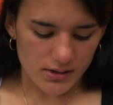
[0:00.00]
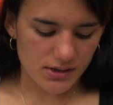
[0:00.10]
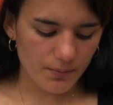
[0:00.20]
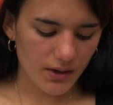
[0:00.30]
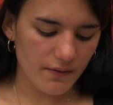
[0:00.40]

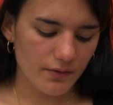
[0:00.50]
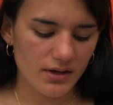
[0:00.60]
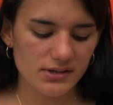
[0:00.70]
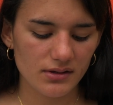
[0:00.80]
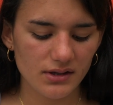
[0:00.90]
So
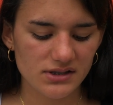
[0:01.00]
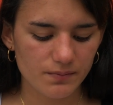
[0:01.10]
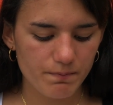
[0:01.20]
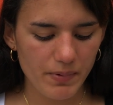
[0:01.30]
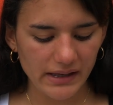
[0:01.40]
behaviorism is
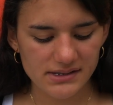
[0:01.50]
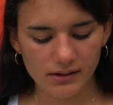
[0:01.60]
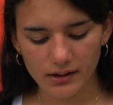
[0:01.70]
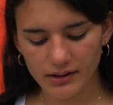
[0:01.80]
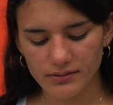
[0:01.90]

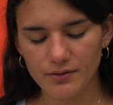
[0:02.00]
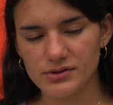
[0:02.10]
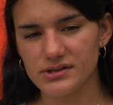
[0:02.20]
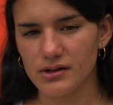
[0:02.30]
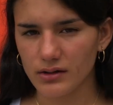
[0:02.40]
basically the
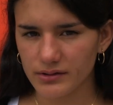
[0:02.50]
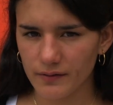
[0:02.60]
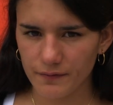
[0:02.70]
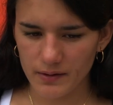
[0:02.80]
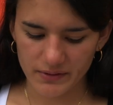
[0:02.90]
result
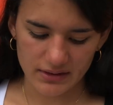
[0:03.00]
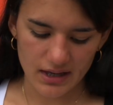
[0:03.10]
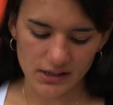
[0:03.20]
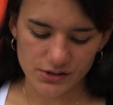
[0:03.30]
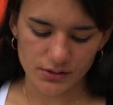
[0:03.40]
of
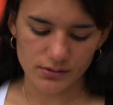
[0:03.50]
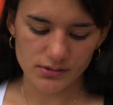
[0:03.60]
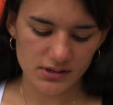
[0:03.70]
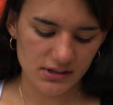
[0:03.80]
imitation.